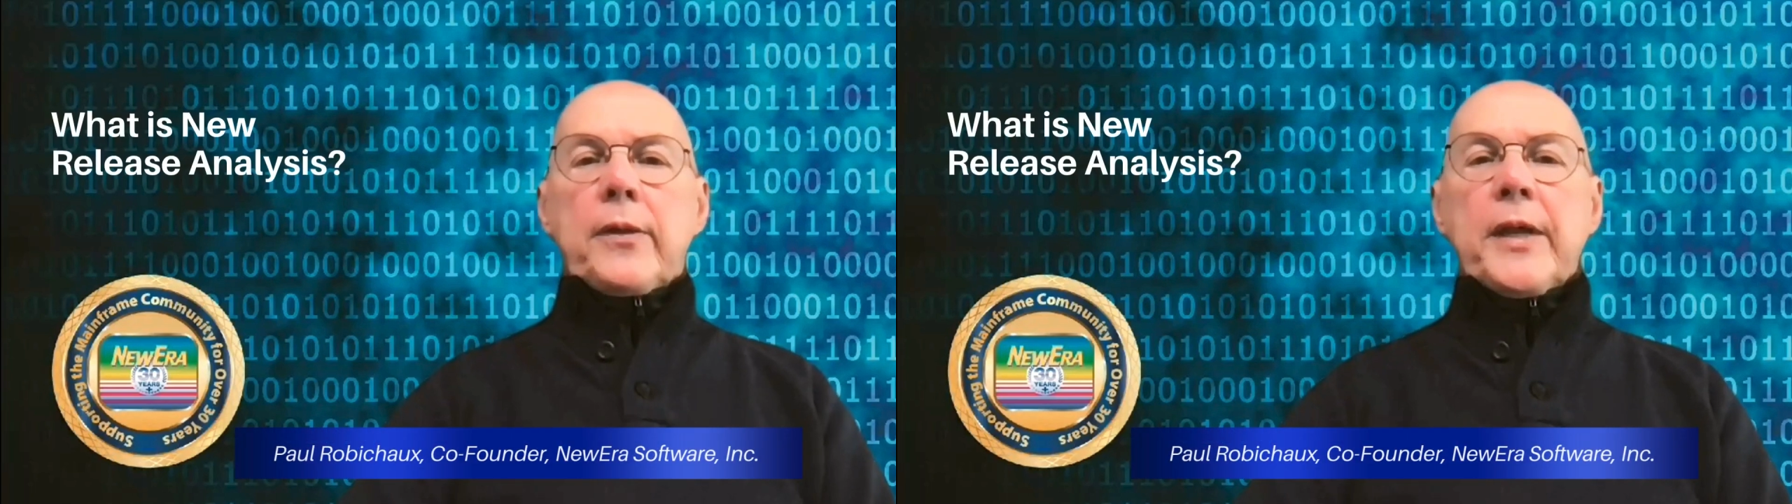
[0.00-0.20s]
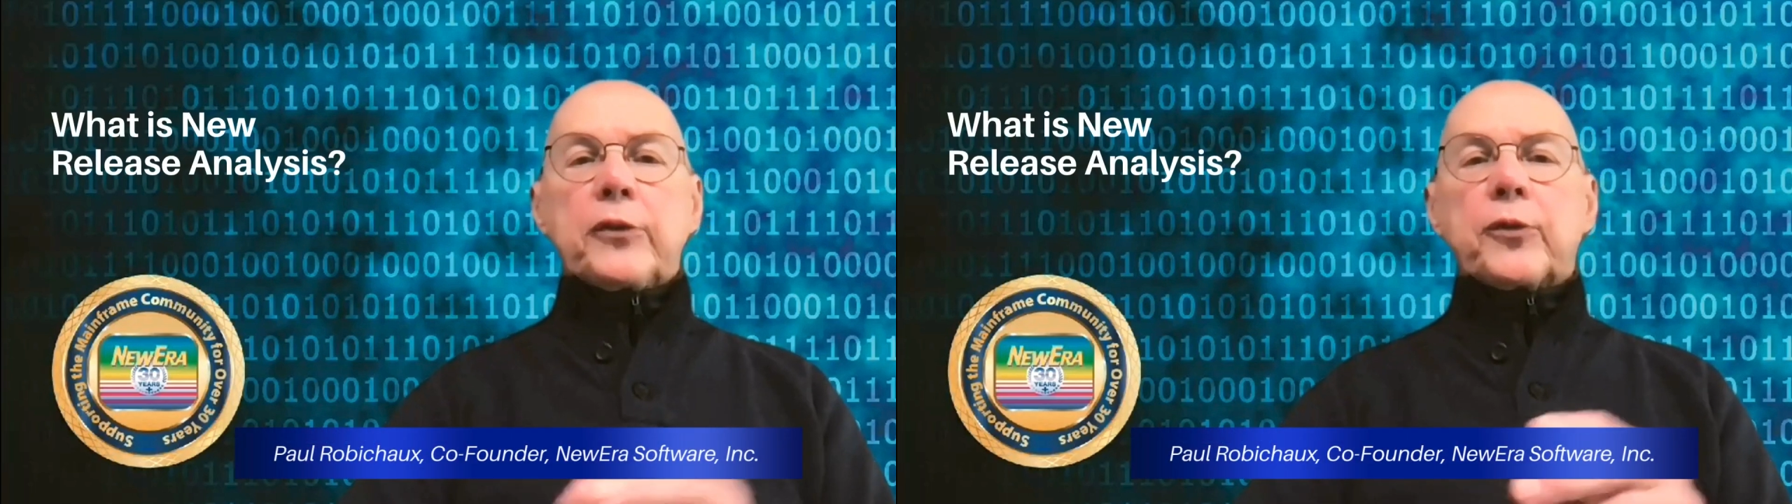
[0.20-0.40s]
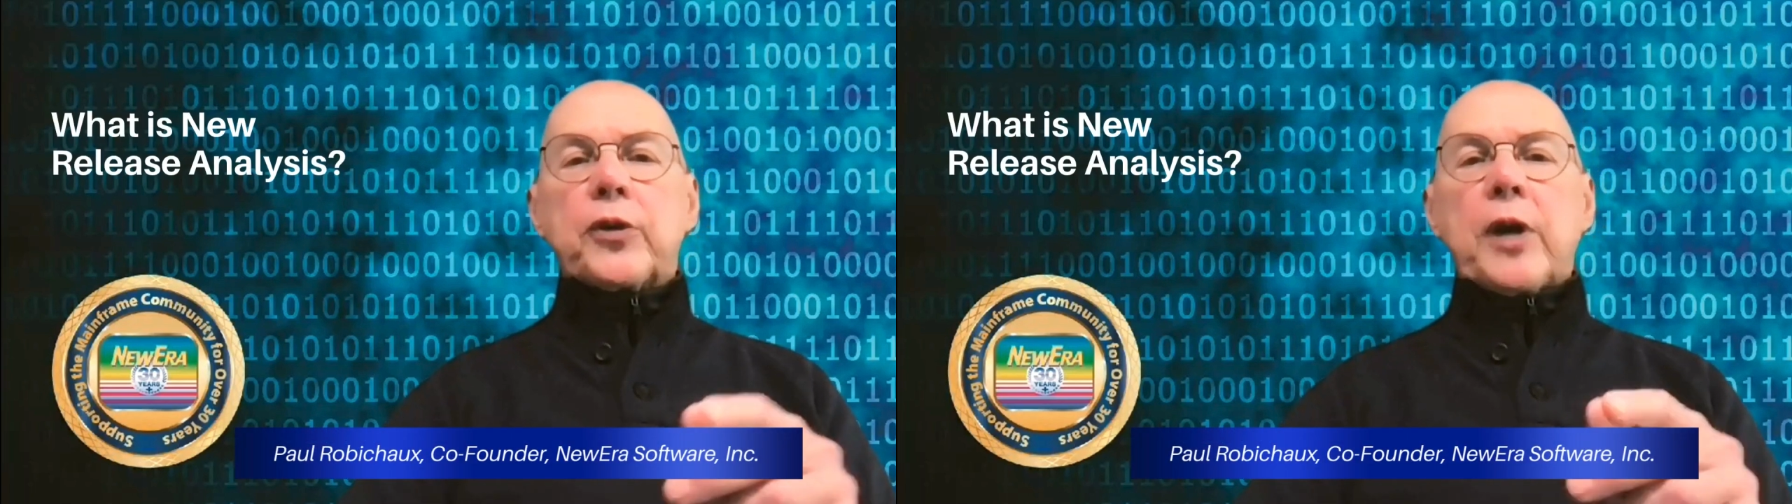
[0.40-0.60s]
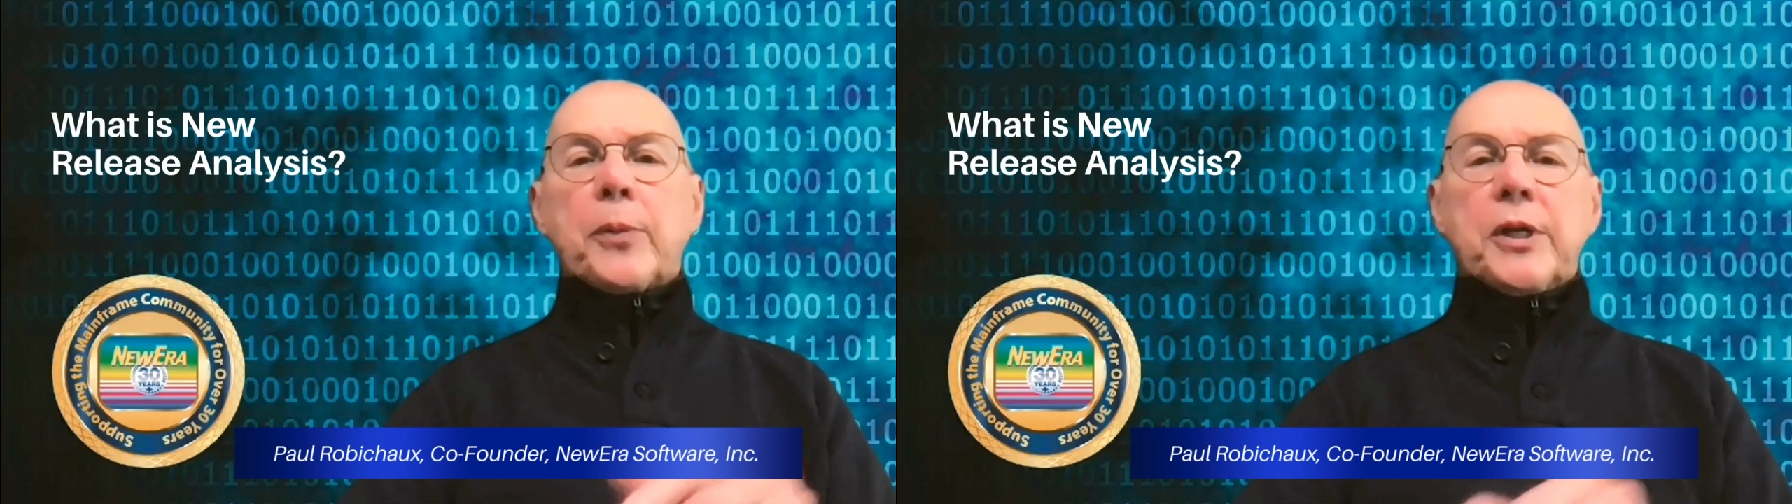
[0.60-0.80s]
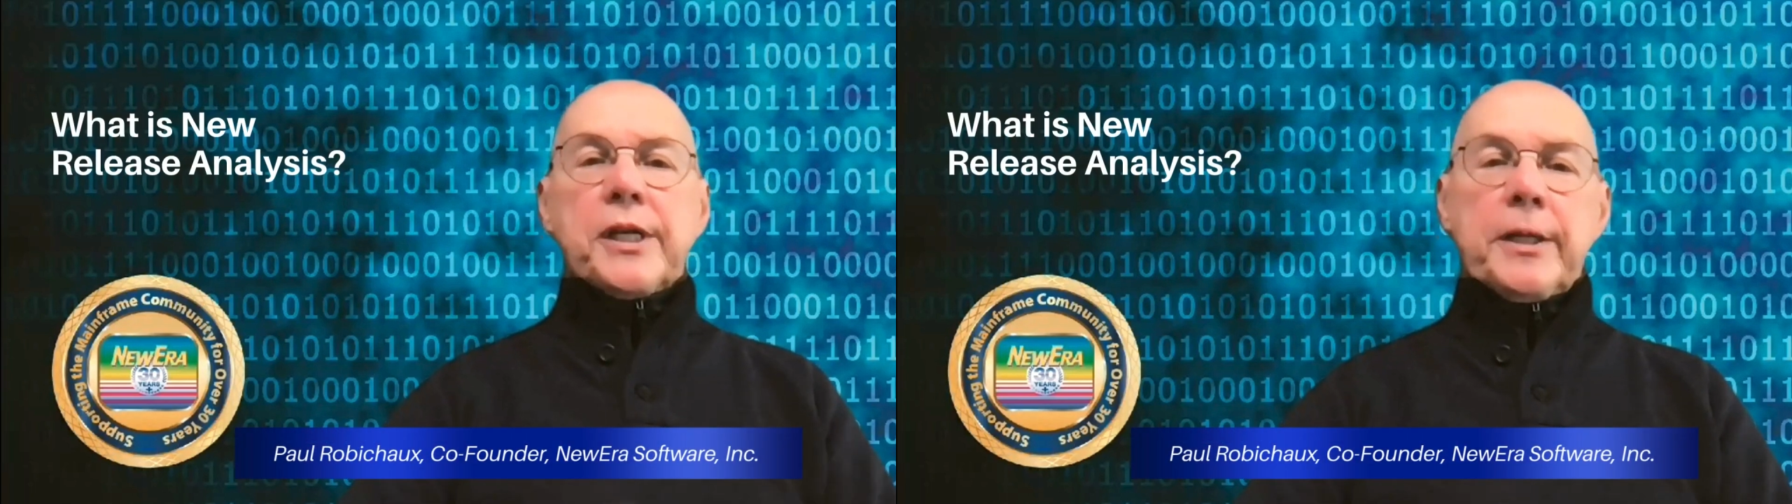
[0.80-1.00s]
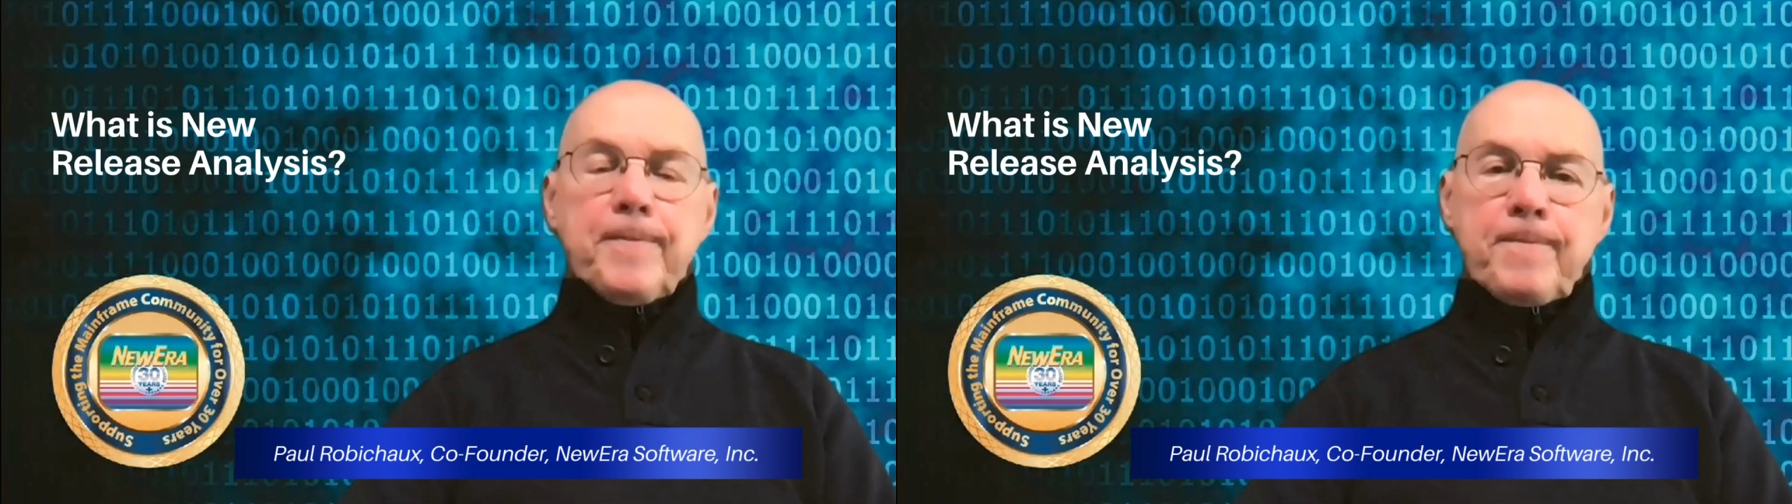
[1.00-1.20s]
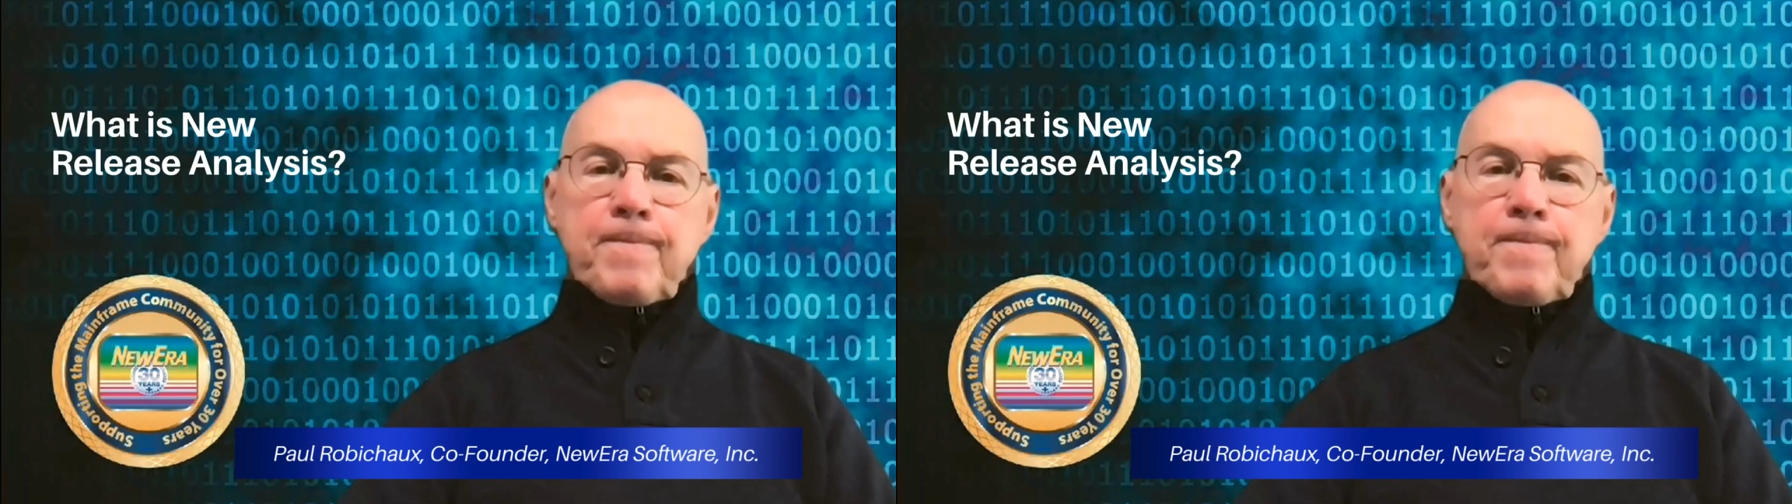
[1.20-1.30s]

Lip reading: Thanks for dropping in.